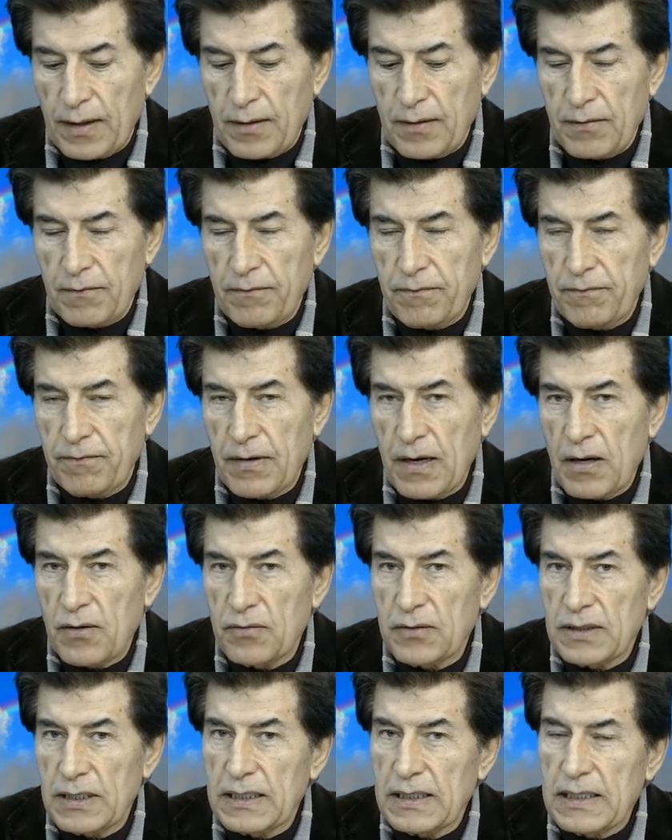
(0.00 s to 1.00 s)
found
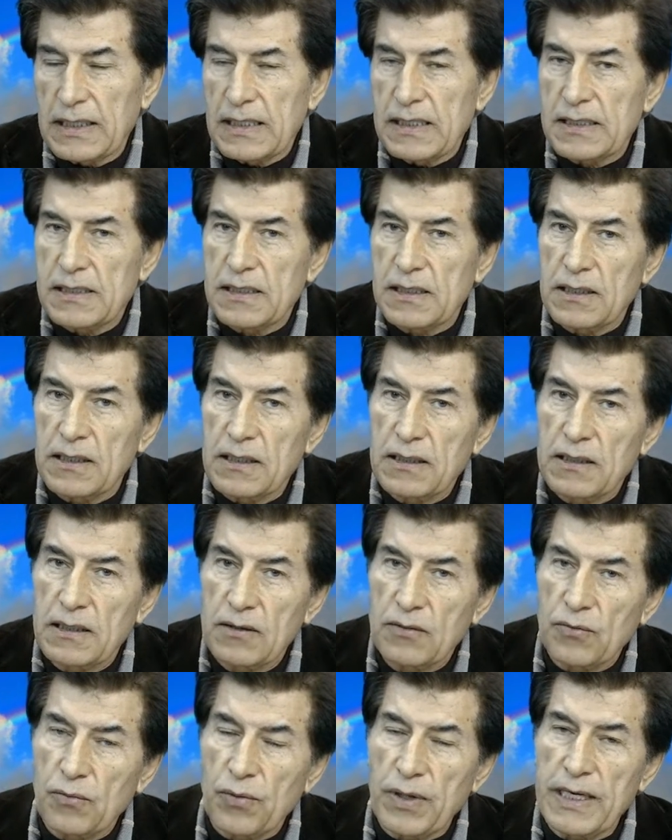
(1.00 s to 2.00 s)
an easy
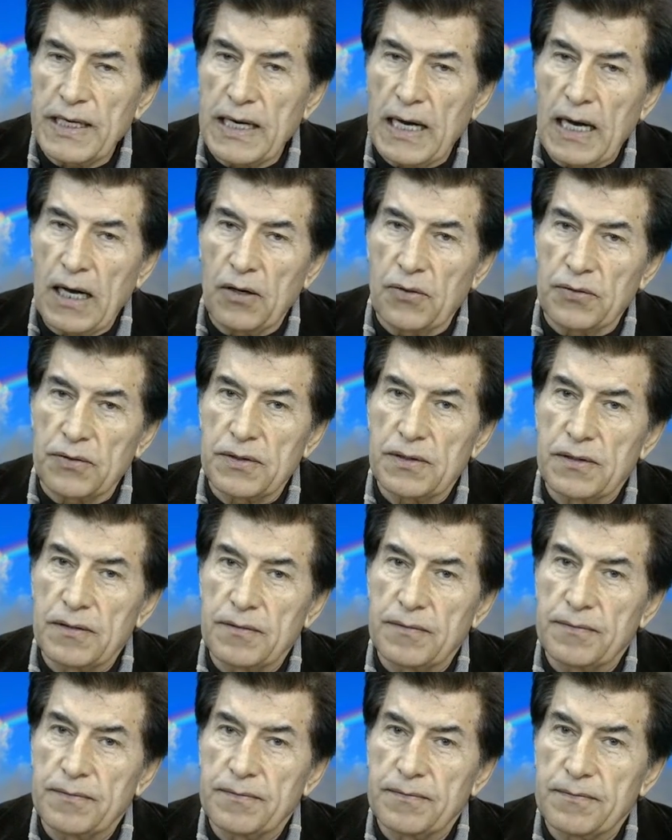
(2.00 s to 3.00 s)
way out,
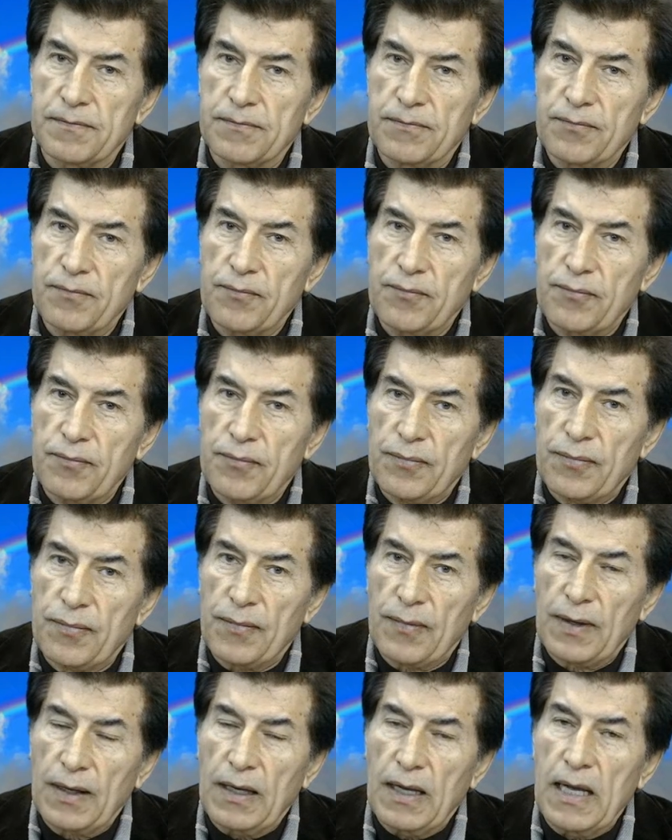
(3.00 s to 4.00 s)

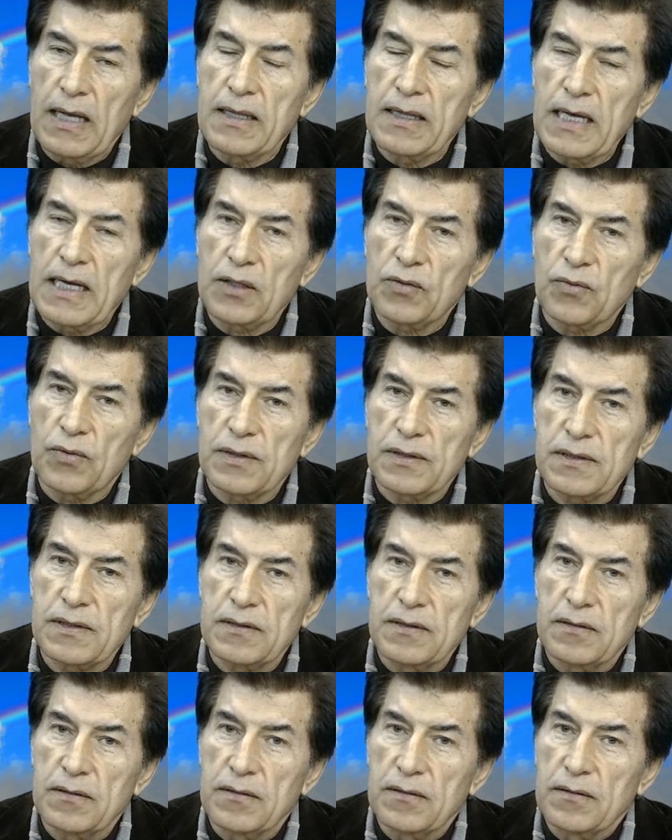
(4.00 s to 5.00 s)
and that was
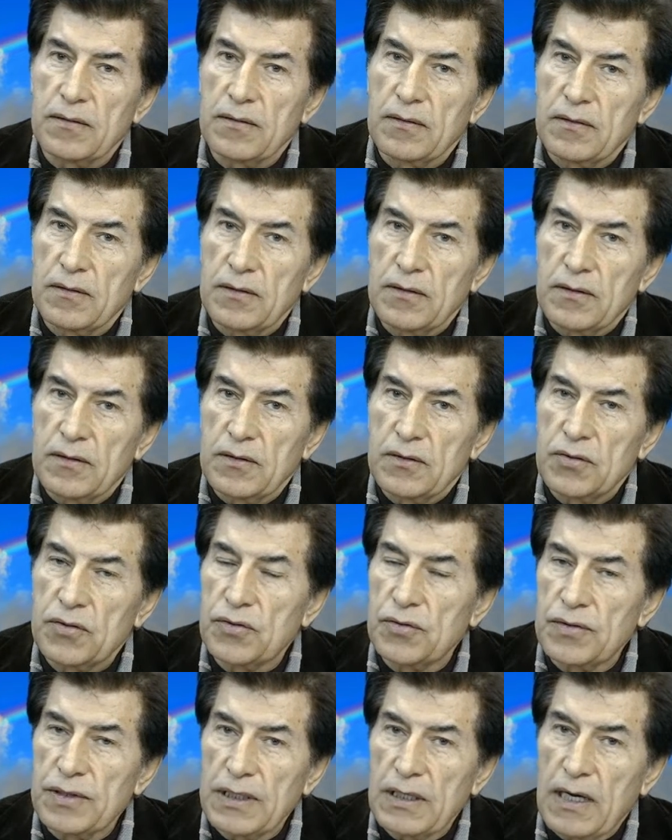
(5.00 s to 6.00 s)
to
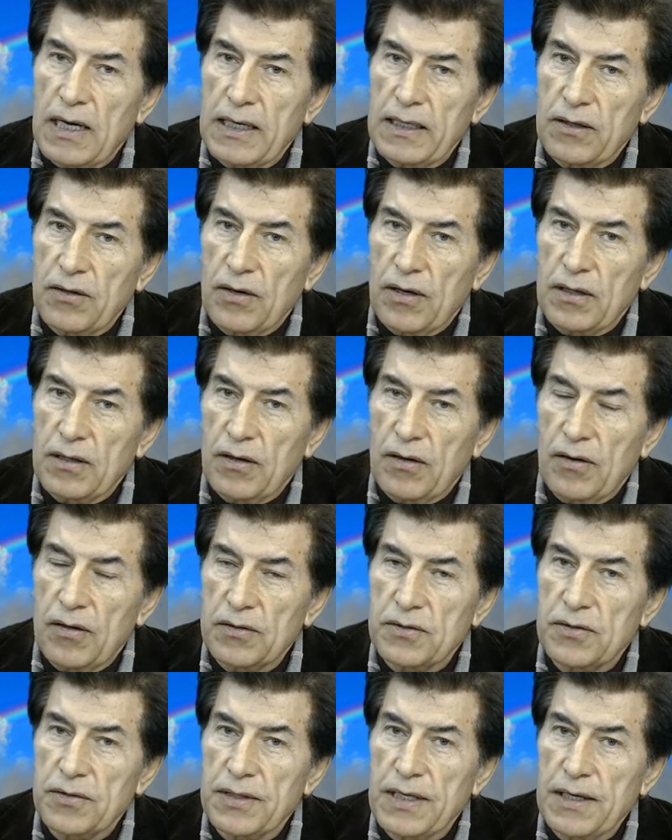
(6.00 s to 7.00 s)
deny God
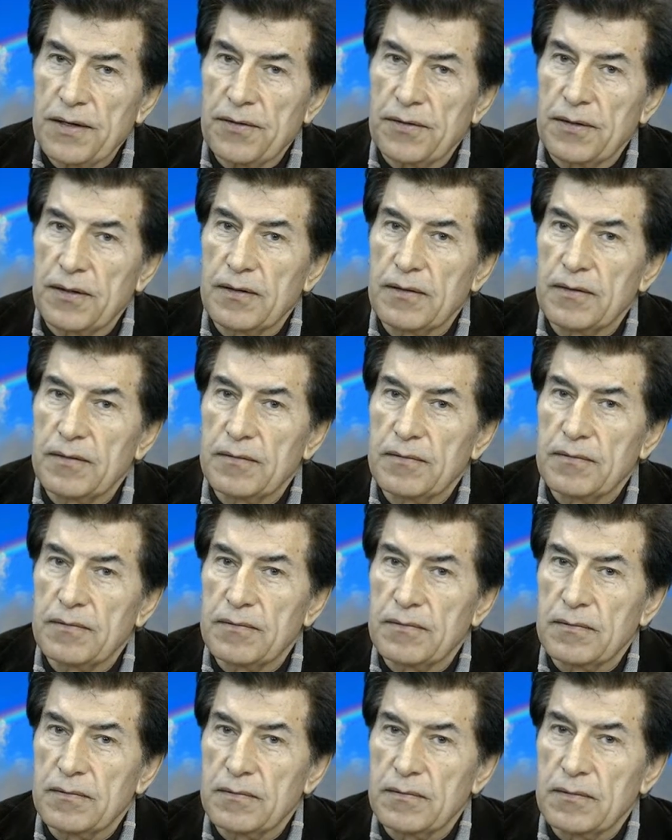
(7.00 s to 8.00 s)
altogether
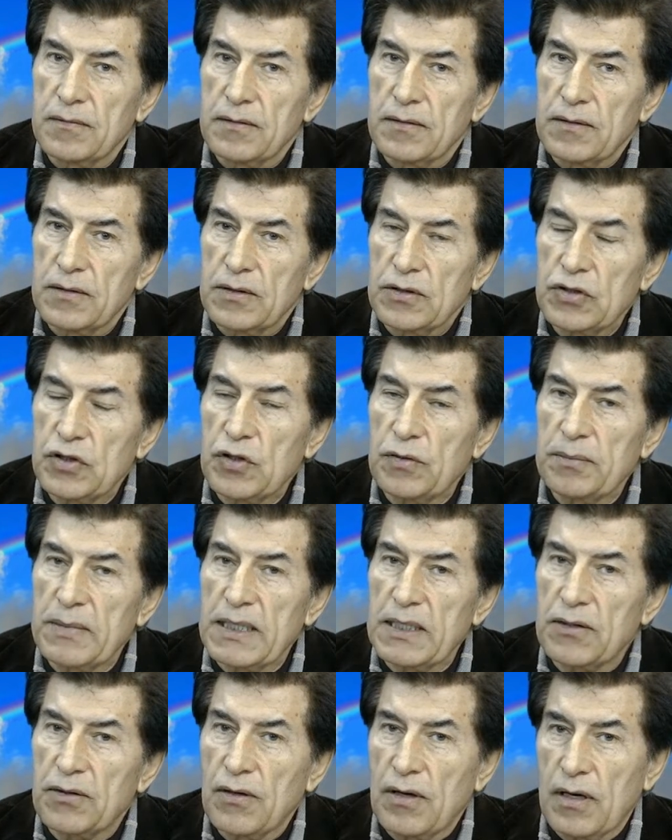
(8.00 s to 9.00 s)
to
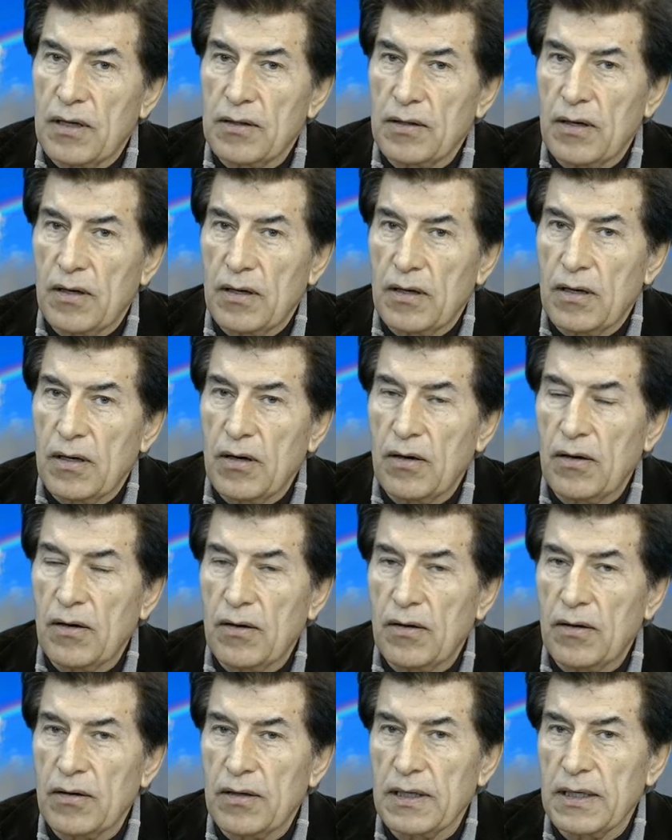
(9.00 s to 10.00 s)
make God
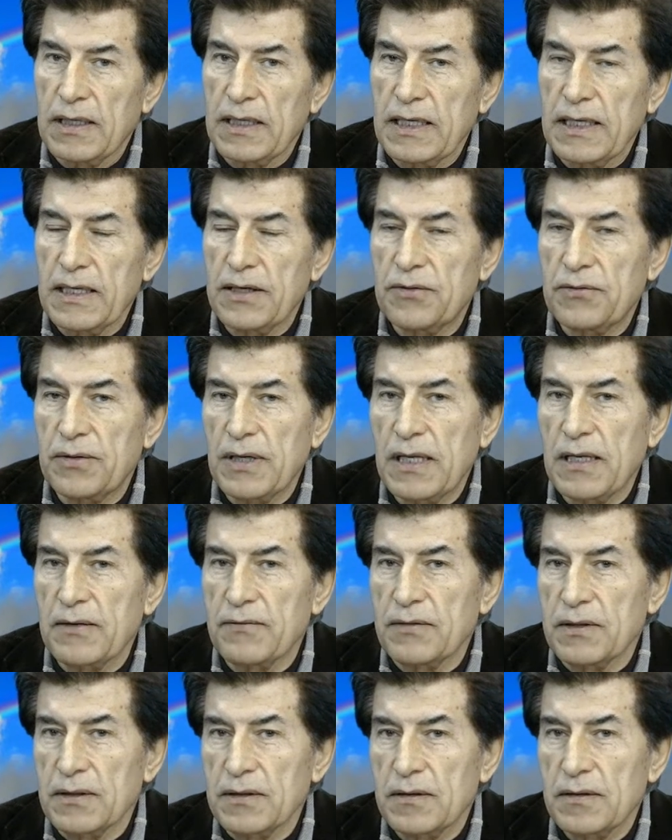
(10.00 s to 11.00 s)
all
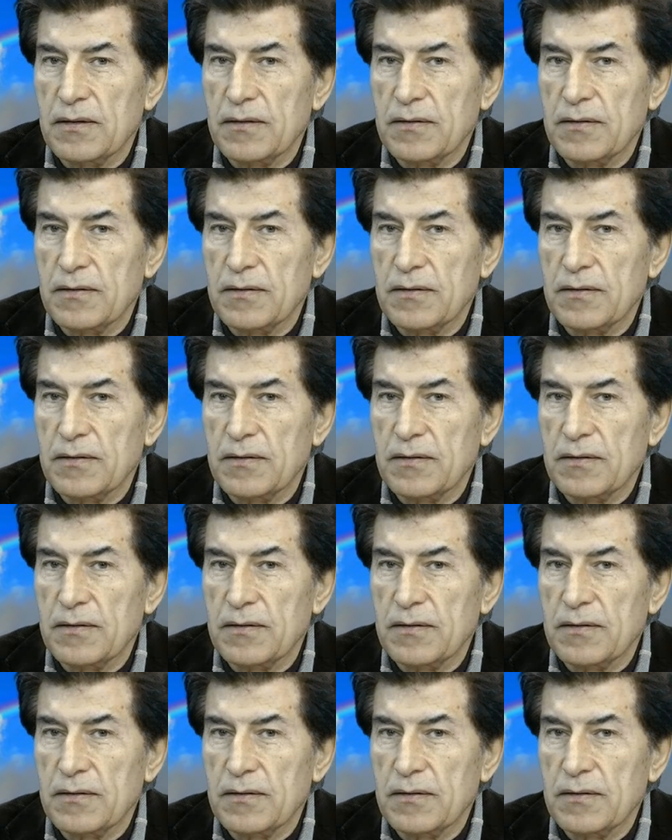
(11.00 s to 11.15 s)
irrelevant.